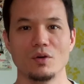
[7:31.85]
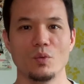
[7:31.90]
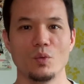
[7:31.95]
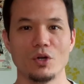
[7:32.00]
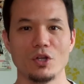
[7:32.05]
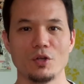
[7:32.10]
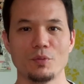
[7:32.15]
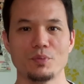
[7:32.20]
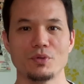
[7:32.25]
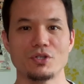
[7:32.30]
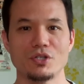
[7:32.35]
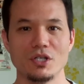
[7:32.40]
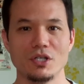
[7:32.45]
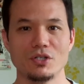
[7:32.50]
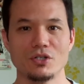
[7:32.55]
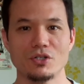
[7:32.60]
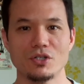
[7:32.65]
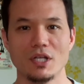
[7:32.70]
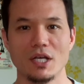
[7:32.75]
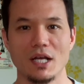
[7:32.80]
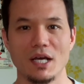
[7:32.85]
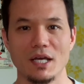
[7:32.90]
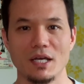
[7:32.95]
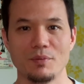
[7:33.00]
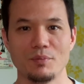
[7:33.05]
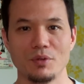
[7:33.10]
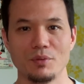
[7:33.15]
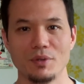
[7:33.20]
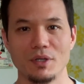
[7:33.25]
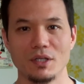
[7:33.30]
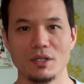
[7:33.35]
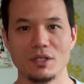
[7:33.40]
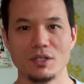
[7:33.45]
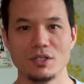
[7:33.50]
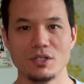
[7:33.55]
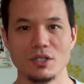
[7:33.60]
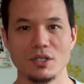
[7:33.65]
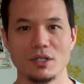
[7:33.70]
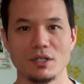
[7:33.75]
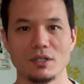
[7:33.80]
One of the procedures that I implemented
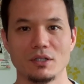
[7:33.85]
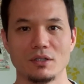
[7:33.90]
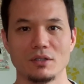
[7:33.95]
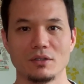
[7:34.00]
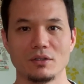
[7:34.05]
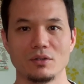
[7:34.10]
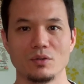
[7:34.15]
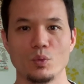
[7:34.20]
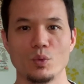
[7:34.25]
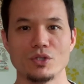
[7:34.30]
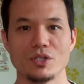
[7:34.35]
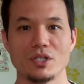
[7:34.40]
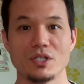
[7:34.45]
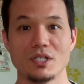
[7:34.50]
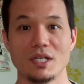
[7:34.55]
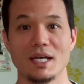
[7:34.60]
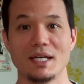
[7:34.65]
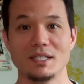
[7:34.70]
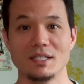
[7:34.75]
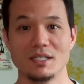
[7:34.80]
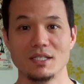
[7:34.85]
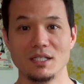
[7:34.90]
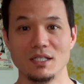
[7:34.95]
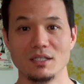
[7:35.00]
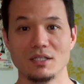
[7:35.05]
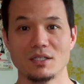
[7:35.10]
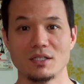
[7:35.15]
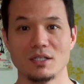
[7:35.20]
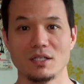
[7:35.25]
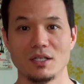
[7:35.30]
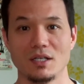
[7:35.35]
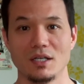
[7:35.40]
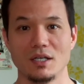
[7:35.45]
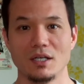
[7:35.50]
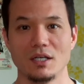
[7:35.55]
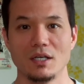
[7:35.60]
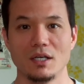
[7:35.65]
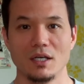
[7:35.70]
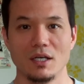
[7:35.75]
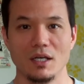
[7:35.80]
this year was assigned seats.
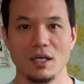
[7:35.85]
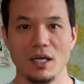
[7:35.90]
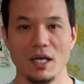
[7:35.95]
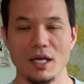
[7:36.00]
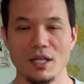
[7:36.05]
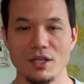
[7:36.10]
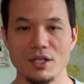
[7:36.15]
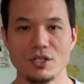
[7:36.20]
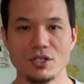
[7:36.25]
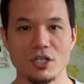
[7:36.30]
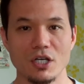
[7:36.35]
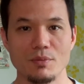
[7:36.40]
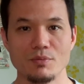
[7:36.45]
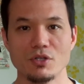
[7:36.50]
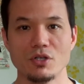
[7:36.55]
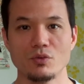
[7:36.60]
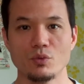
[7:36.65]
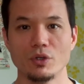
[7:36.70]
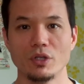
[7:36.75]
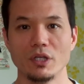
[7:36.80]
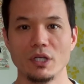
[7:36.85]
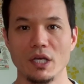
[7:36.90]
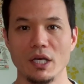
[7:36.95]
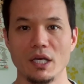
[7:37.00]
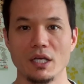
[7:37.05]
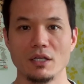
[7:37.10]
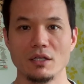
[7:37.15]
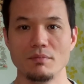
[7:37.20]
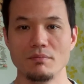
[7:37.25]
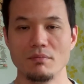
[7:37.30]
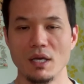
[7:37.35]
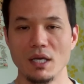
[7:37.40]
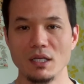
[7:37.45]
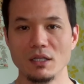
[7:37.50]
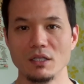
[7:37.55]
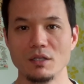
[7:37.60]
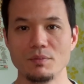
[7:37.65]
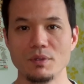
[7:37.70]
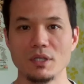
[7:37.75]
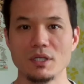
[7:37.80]
And this comes in really handy,
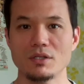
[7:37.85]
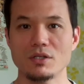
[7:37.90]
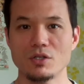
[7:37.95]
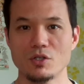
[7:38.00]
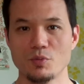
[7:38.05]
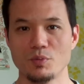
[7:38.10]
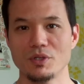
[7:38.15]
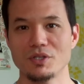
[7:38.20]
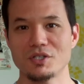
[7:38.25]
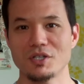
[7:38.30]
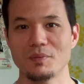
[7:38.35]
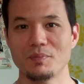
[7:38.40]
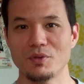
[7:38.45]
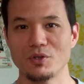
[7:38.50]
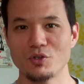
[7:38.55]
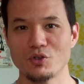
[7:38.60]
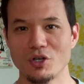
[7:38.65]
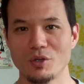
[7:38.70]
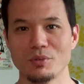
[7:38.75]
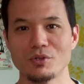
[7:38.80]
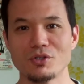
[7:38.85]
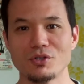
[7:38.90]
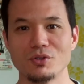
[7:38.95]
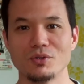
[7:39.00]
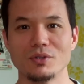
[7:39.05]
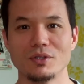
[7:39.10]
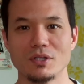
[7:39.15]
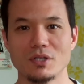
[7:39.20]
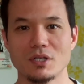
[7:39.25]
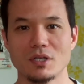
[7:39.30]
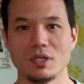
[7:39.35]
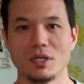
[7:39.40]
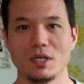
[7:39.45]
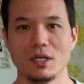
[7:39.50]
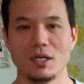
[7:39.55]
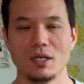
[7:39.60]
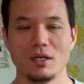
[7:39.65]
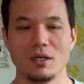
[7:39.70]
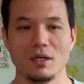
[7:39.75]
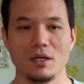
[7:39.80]
mainly because it splits up the trouble students.
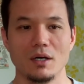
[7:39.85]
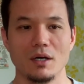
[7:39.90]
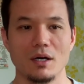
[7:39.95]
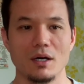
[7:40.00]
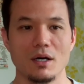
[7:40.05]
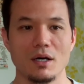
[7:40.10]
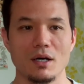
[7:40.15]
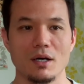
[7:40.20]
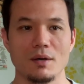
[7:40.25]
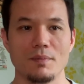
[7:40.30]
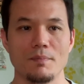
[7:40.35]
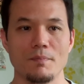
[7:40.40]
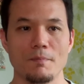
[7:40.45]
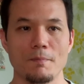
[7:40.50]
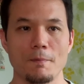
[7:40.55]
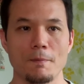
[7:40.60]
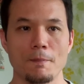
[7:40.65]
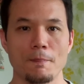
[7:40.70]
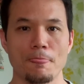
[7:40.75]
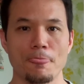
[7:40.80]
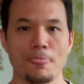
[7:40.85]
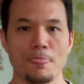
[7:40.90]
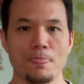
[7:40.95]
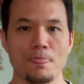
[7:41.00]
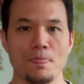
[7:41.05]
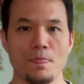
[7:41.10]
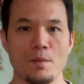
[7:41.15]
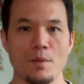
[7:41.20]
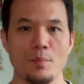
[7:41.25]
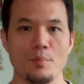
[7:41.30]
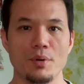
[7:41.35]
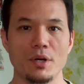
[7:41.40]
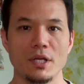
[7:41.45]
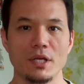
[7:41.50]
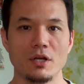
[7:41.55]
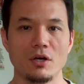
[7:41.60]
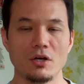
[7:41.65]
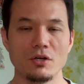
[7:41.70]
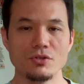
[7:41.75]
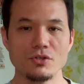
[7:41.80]
But
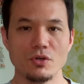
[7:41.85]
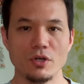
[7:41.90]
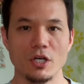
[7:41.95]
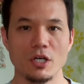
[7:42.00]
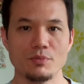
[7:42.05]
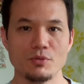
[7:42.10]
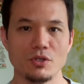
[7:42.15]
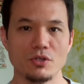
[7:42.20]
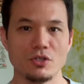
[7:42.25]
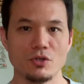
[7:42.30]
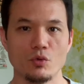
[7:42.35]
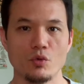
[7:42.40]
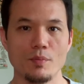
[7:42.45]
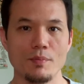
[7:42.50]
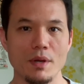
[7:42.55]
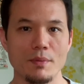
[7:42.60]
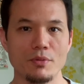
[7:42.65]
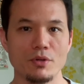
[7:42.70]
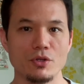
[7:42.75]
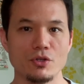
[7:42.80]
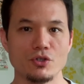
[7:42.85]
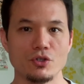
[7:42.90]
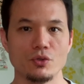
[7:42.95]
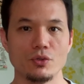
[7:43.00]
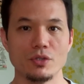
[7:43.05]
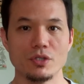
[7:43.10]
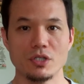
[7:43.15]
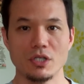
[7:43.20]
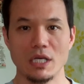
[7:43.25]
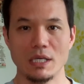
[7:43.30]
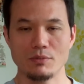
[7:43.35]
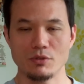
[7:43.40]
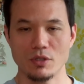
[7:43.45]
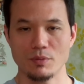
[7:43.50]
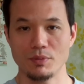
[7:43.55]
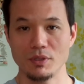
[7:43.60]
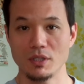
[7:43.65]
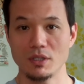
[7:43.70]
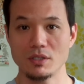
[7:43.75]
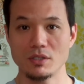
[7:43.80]
it also helps you to remember the students' names,
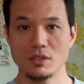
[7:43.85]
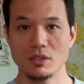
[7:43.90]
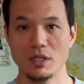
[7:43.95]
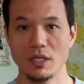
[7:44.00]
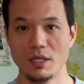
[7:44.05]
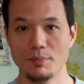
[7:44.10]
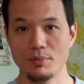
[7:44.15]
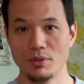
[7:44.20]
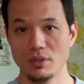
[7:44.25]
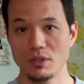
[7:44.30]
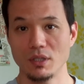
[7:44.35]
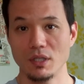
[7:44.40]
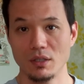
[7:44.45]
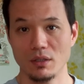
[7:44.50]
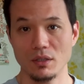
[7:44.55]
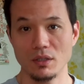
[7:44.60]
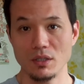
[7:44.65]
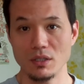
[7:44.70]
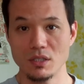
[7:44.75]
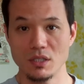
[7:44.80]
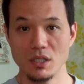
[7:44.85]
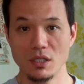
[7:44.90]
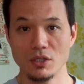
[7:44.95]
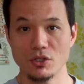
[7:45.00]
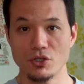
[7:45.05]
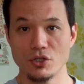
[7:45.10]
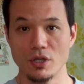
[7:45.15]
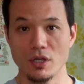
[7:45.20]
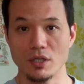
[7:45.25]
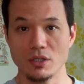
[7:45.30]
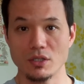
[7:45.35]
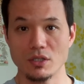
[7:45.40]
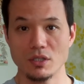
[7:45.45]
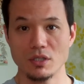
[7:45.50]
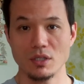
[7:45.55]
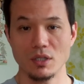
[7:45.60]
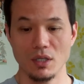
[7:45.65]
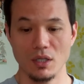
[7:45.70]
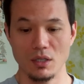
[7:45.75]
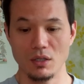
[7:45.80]
because you got to put together these seating
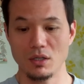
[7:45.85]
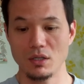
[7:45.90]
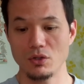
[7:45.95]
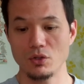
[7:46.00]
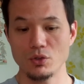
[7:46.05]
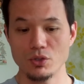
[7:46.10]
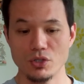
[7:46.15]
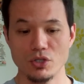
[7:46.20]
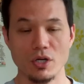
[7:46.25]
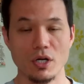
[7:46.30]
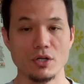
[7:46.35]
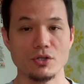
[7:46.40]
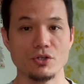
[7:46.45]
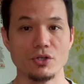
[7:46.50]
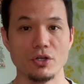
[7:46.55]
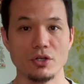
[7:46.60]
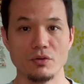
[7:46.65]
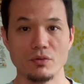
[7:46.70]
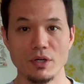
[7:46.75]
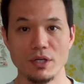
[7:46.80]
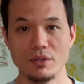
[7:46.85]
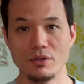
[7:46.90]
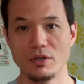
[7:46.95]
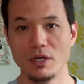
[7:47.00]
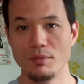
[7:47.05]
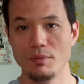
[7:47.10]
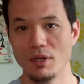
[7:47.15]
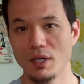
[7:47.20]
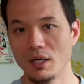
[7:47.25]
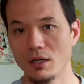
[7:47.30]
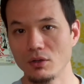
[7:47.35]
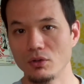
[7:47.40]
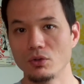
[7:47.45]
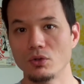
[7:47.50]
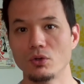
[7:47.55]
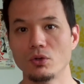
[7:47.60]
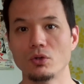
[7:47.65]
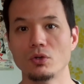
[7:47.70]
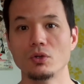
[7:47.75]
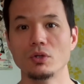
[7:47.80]
charts, and on those charts you're going to write their name in
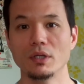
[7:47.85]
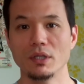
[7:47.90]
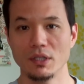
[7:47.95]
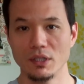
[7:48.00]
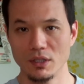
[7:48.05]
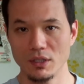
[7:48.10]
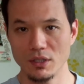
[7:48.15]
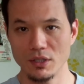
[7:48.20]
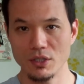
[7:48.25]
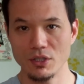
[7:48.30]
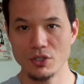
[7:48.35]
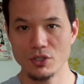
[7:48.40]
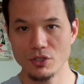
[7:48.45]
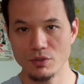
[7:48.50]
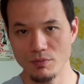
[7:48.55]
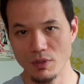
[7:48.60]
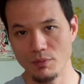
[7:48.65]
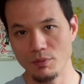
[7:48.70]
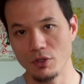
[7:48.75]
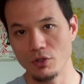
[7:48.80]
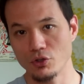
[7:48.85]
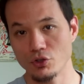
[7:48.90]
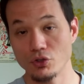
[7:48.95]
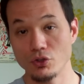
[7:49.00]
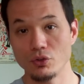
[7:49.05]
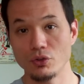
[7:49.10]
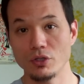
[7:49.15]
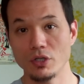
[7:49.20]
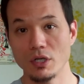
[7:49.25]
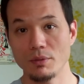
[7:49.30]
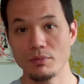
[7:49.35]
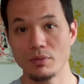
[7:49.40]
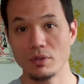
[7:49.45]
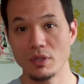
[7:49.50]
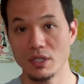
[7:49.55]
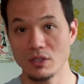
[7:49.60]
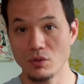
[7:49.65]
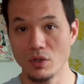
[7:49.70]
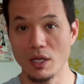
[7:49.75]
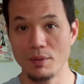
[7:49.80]
Hangul, in English, maybe their student number.
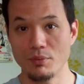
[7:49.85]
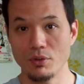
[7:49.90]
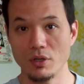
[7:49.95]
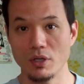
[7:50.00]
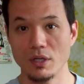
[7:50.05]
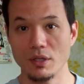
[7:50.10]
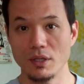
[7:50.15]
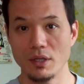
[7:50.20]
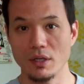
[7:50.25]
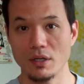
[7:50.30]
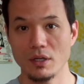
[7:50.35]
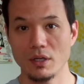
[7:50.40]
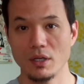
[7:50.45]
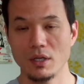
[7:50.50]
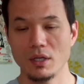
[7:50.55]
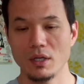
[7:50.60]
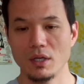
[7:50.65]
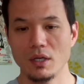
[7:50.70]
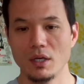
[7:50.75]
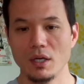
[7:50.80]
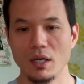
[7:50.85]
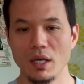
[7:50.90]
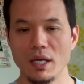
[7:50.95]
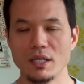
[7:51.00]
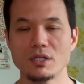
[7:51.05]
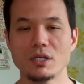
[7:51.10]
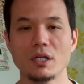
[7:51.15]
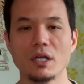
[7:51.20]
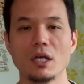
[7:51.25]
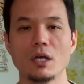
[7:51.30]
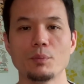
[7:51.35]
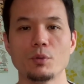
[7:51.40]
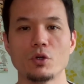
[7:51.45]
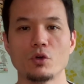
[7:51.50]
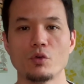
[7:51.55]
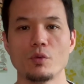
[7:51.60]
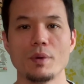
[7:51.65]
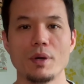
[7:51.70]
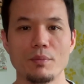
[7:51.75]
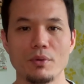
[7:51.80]
That's what I put on there. And it's going to help you
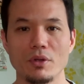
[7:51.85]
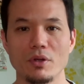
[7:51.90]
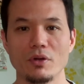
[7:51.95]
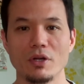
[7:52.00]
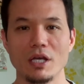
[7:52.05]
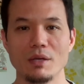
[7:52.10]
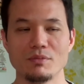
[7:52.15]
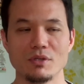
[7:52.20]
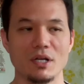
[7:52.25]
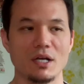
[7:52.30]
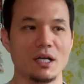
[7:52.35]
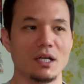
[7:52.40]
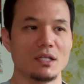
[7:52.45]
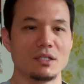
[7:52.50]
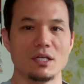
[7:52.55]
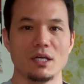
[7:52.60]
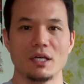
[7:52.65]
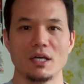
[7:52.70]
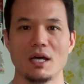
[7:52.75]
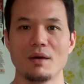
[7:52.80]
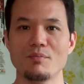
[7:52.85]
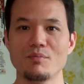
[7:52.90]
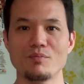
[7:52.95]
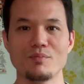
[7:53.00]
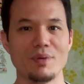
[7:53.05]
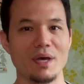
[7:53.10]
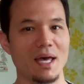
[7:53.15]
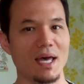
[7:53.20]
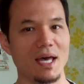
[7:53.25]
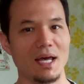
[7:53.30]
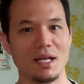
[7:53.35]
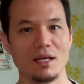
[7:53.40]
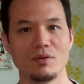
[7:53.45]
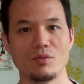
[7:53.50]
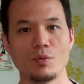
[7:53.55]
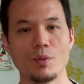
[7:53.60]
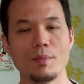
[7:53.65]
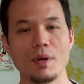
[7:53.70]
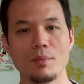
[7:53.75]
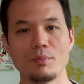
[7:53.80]
to remember their names. And I got to tell you, I'm bad at
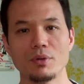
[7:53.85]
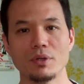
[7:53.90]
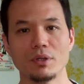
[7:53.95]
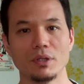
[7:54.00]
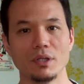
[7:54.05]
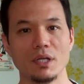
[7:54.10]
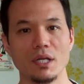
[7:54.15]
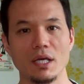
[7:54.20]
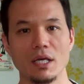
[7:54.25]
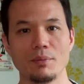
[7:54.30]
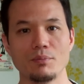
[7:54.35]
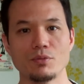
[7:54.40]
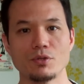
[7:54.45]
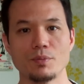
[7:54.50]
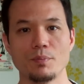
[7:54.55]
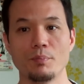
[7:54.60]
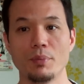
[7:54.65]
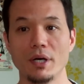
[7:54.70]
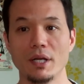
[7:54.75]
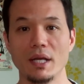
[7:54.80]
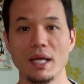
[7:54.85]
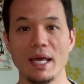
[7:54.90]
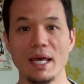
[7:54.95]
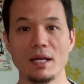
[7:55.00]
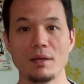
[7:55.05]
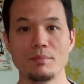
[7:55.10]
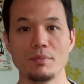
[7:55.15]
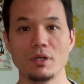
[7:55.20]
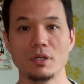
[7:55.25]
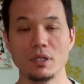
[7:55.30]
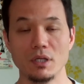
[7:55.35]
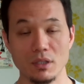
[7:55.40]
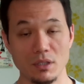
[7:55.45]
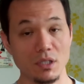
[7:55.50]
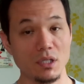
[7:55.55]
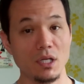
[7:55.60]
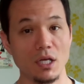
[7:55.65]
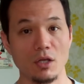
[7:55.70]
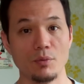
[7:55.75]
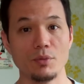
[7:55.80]
remembering the names, but it
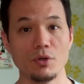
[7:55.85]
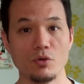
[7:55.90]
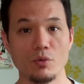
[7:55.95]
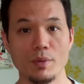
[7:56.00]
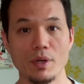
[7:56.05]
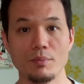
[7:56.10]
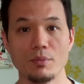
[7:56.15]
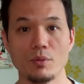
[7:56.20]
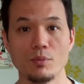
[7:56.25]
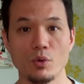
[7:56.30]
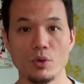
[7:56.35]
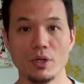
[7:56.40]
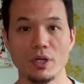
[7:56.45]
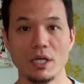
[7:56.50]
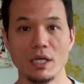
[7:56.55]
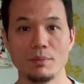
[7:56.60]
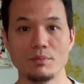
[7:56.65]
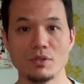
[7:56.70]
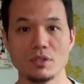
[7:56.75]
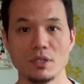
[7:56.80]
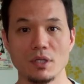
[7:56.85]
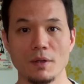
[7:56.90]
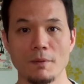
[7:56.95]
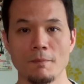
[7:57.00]
did help me remember more names.